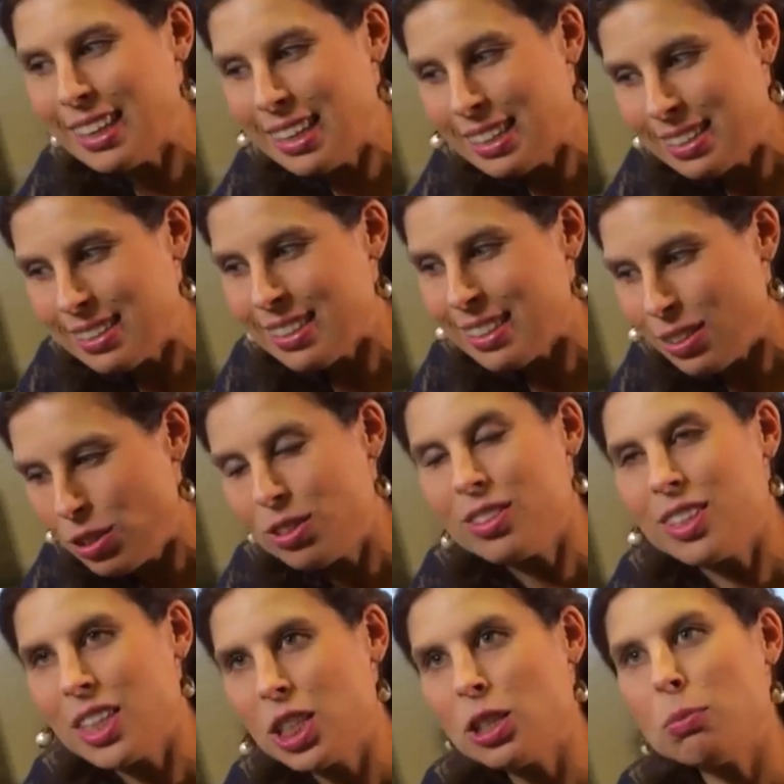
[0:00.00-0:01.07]
that this
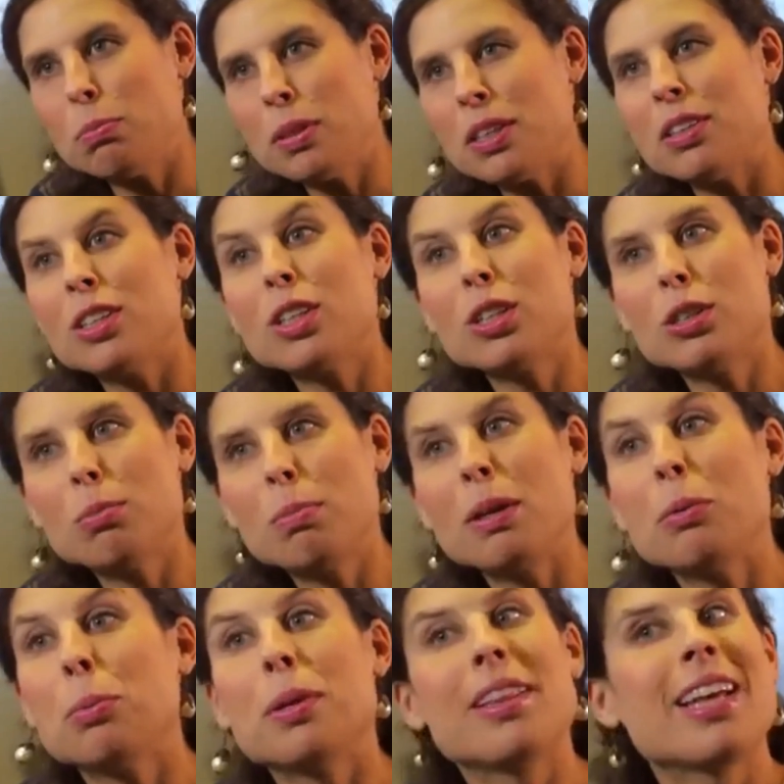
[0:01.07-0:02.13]
transition period could
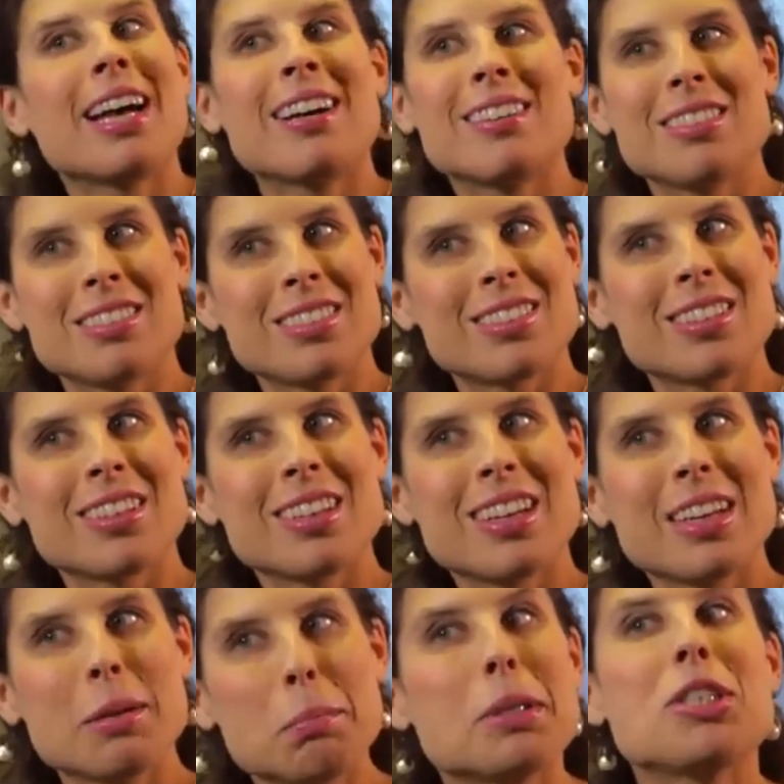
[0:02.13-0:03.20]
be without
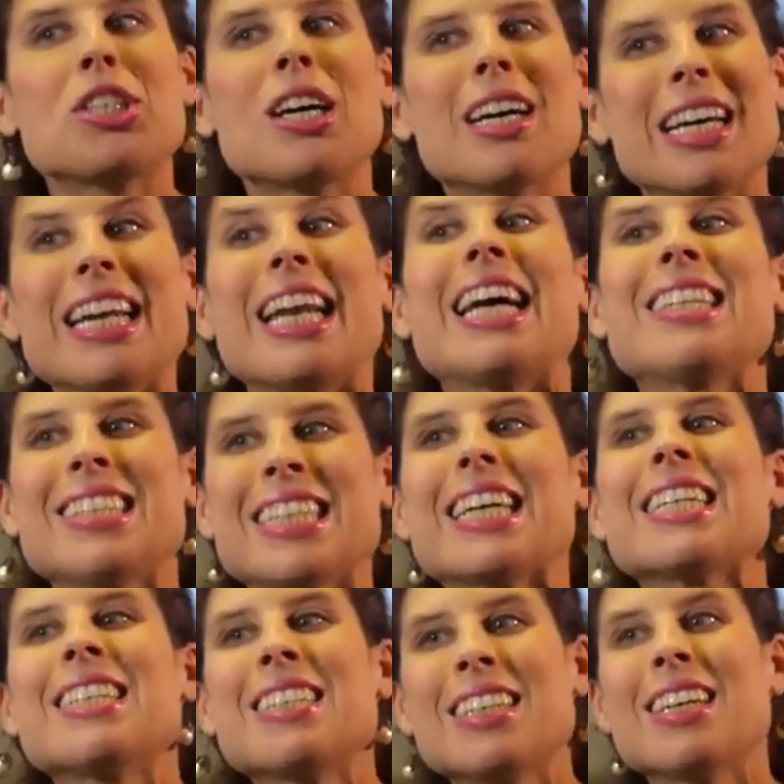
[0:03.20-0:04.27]
Bashar
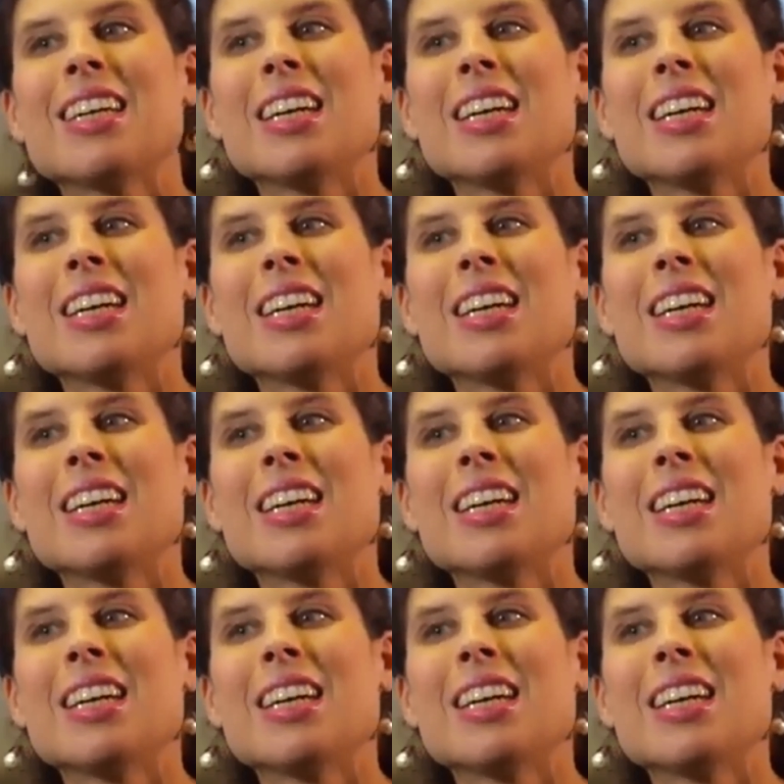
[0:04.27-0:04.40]
al-Assad.